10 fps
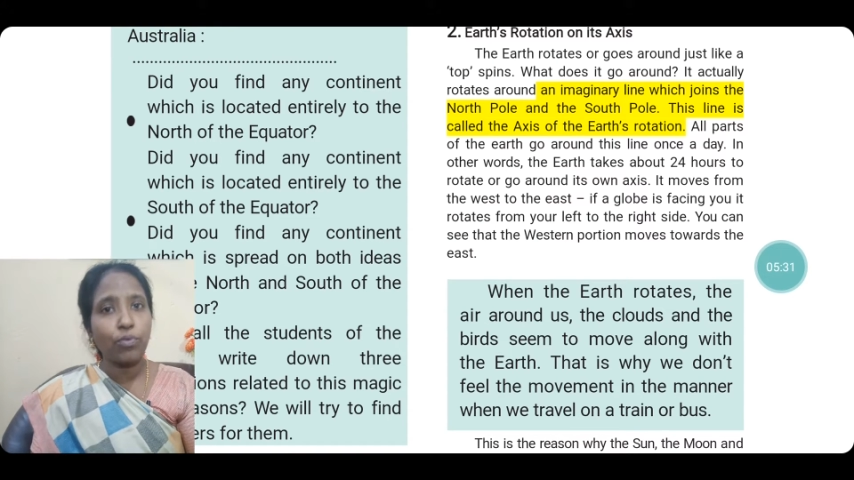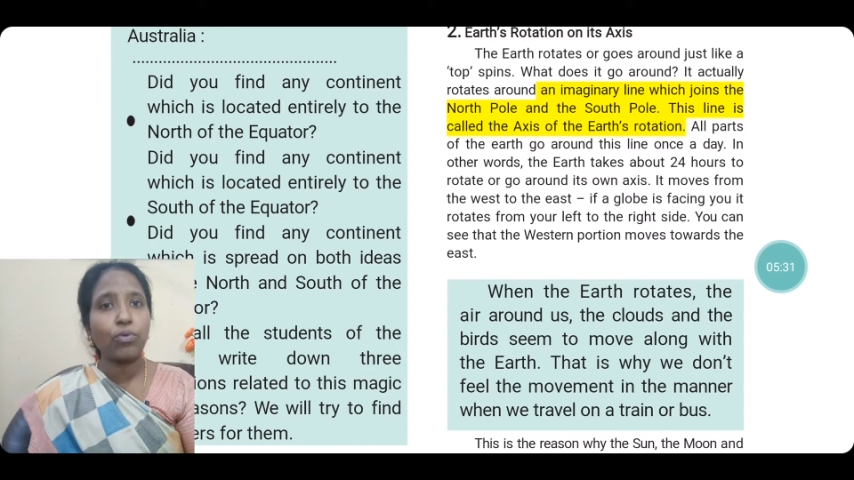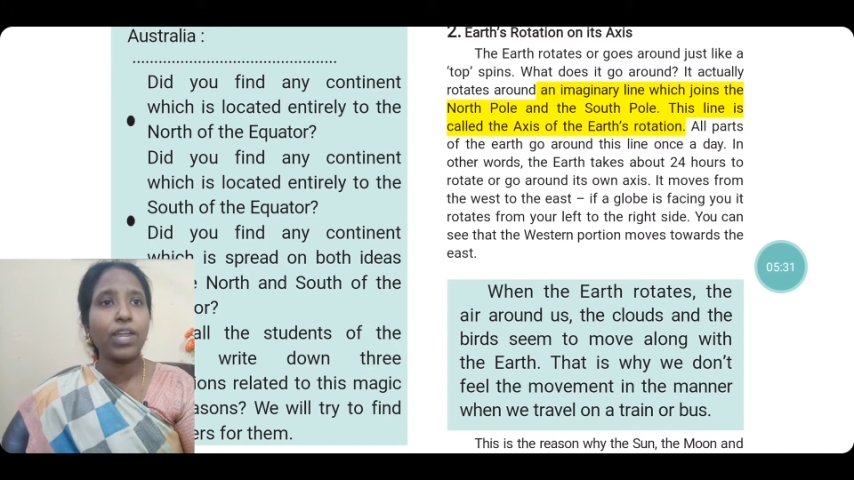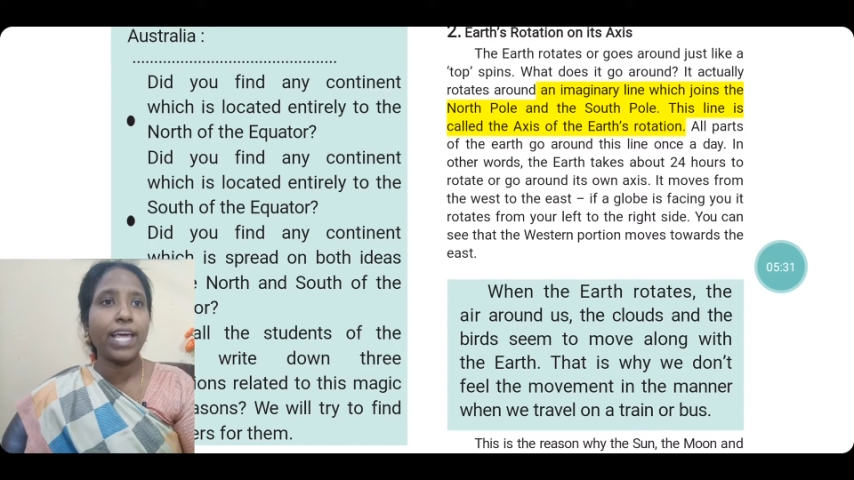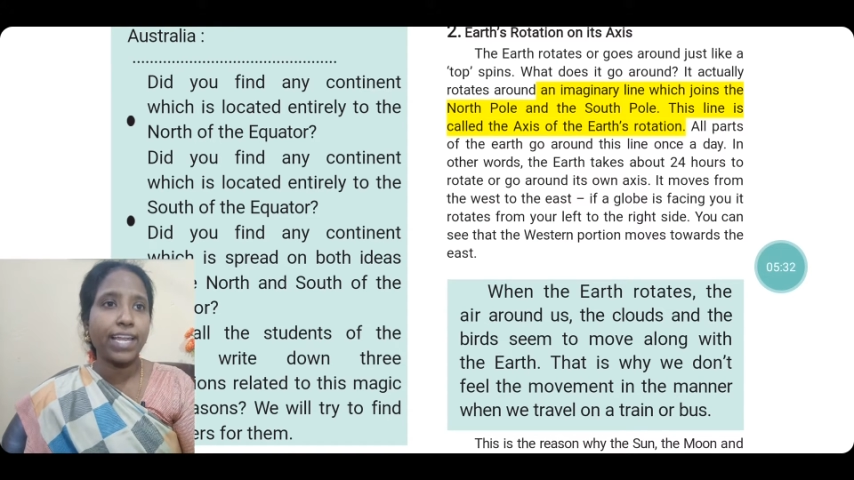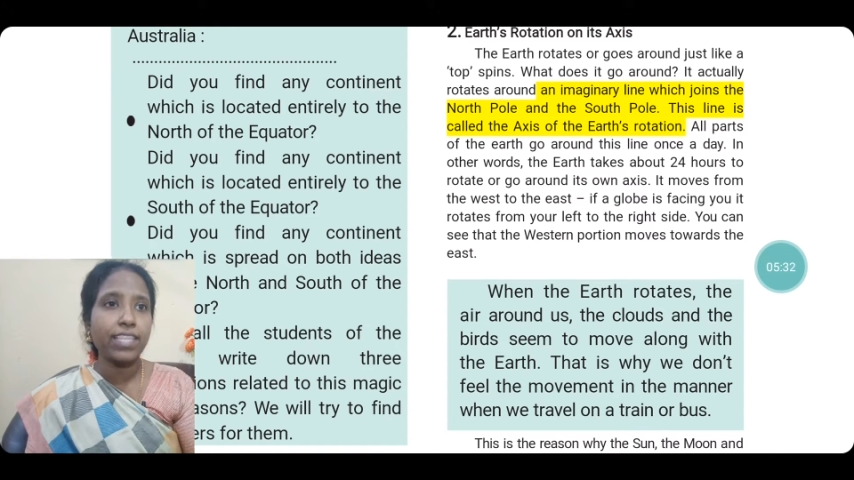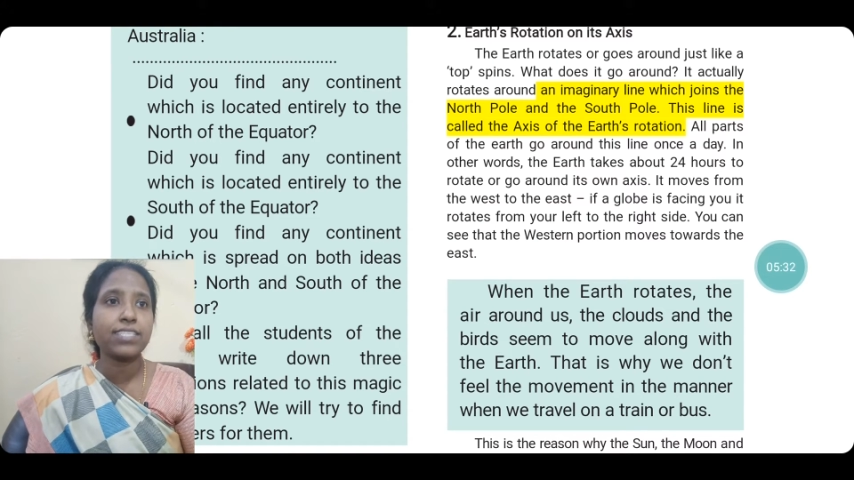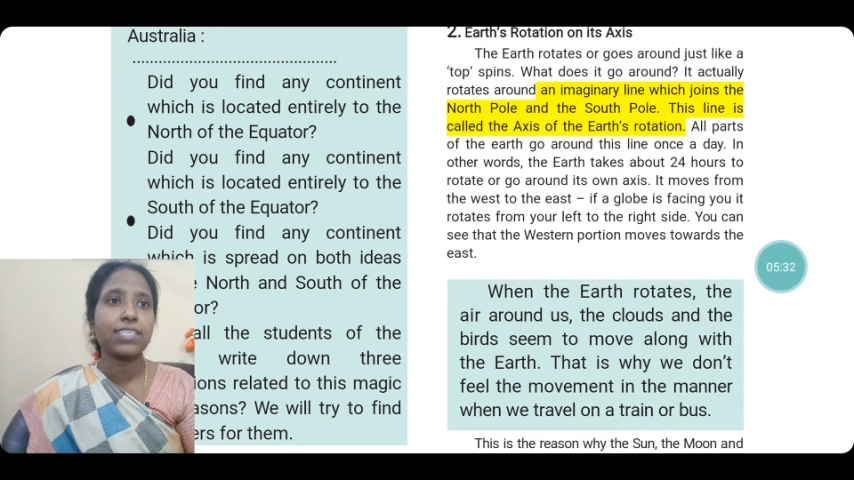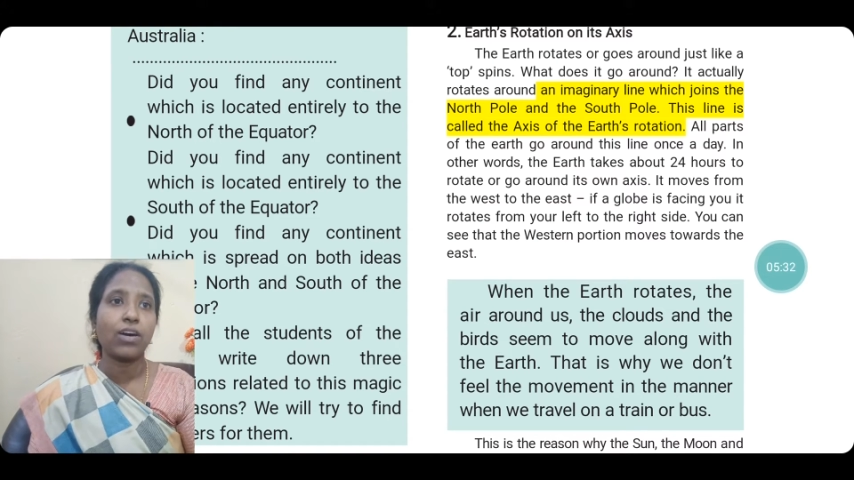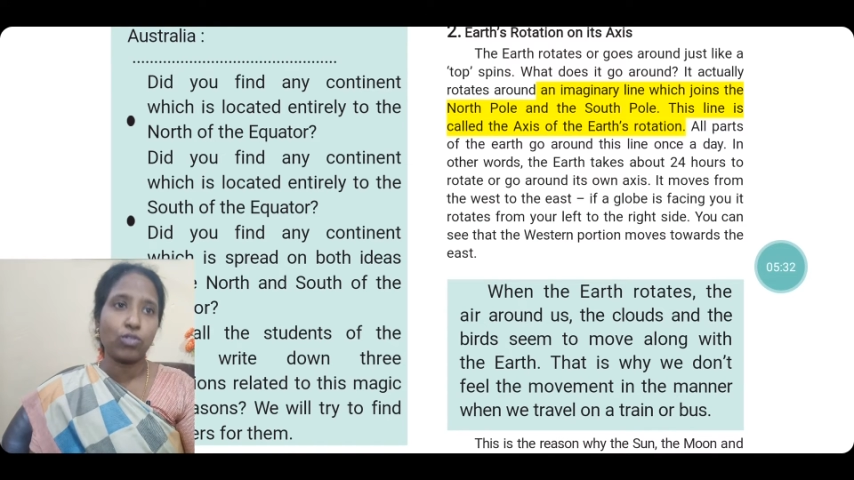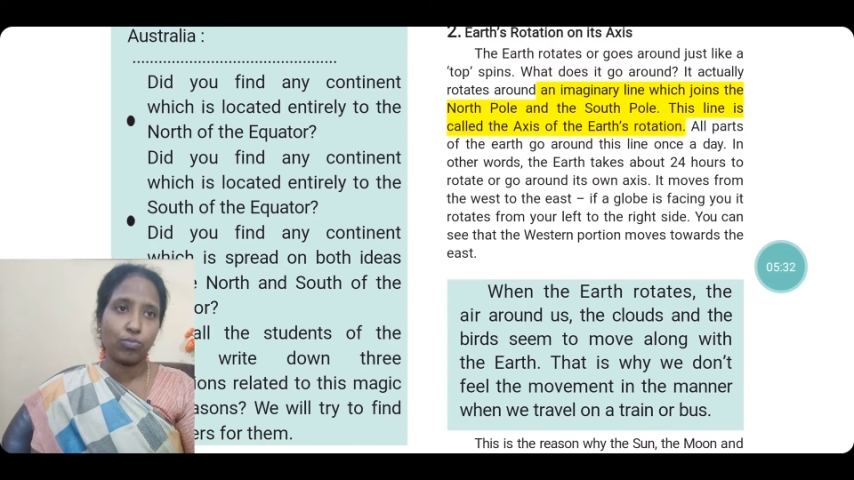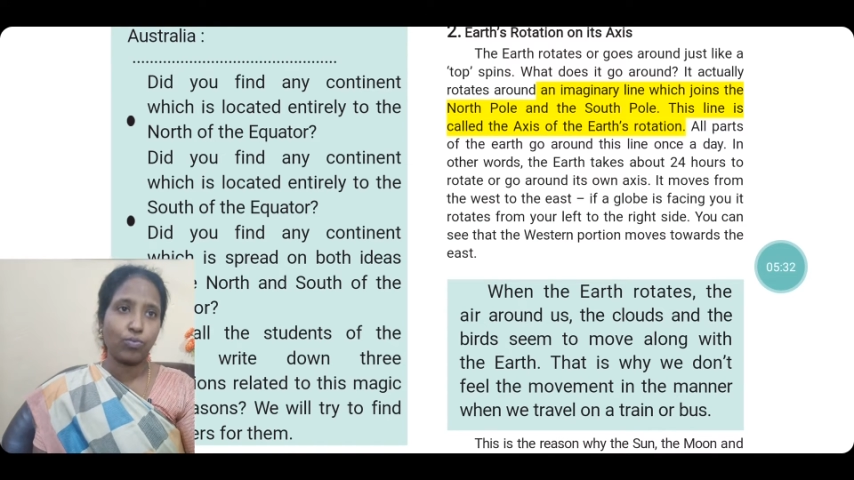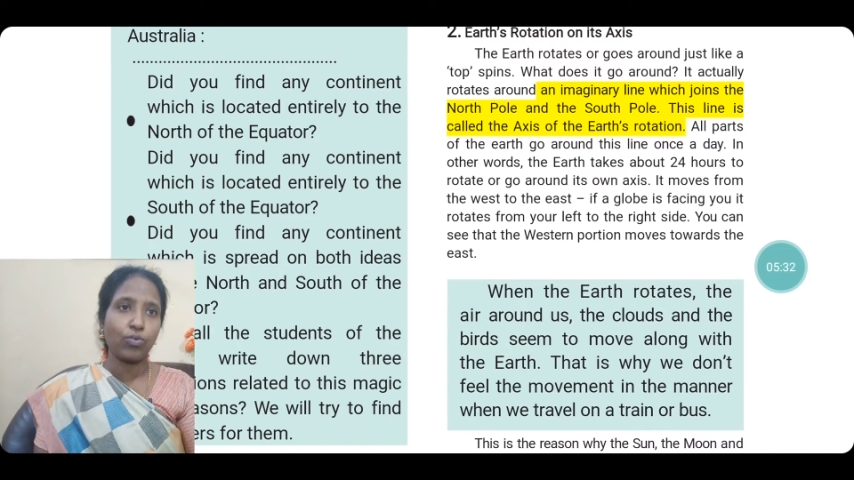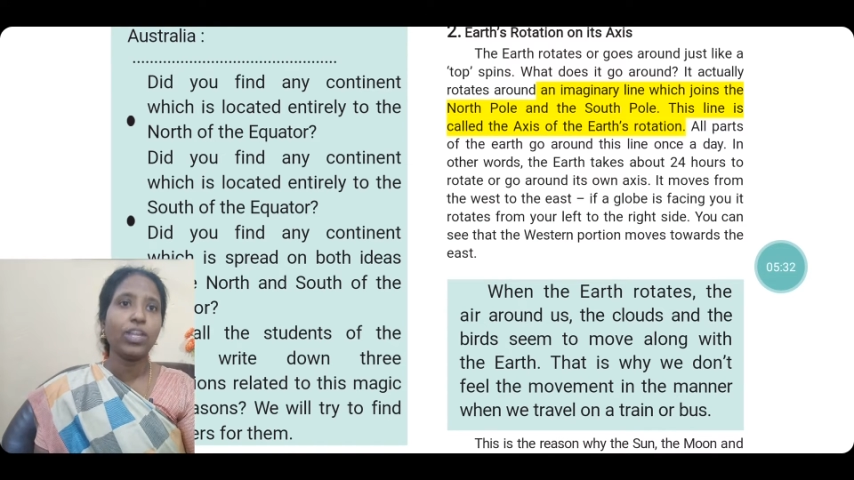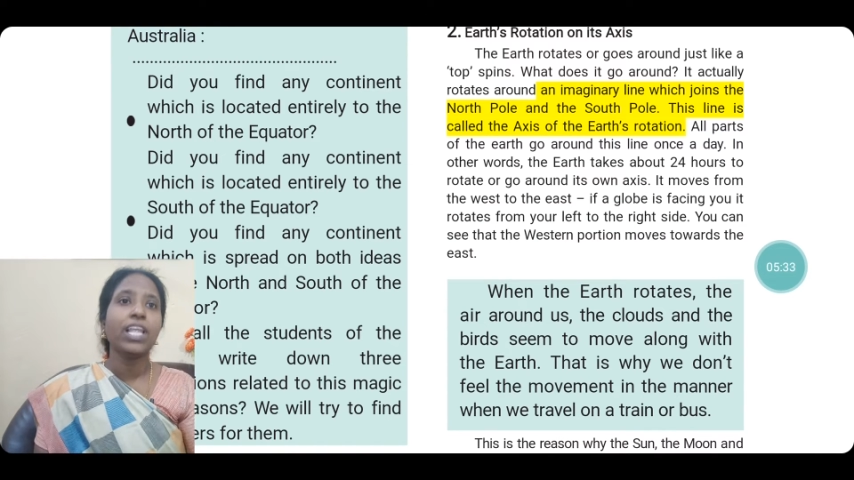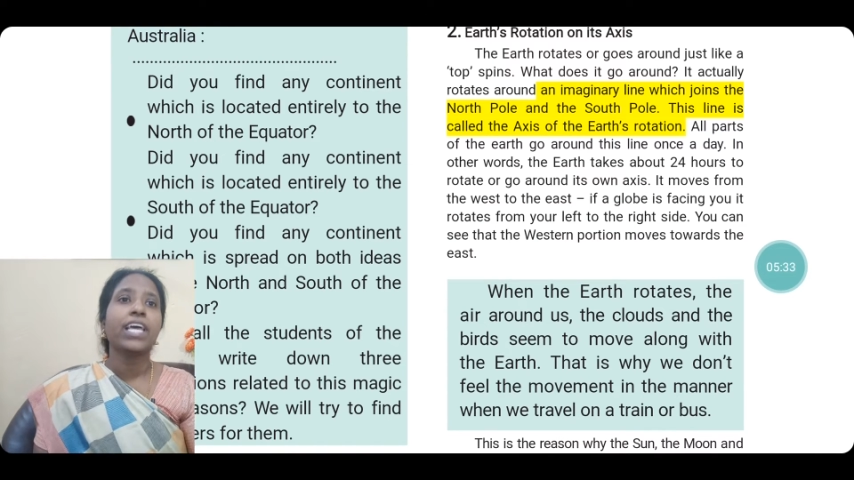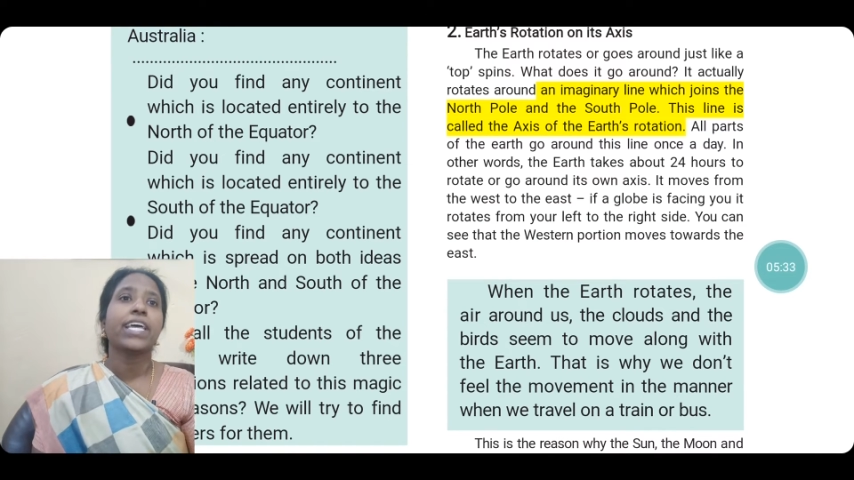Pole and the South Pole